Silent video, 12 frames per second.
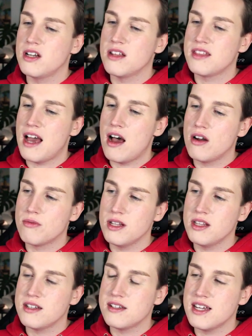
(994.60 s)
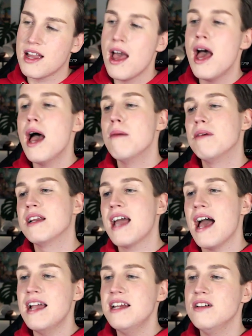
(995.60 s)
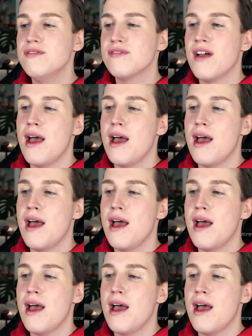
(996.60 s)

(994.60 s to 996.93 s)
not that unrealistic, but it kind of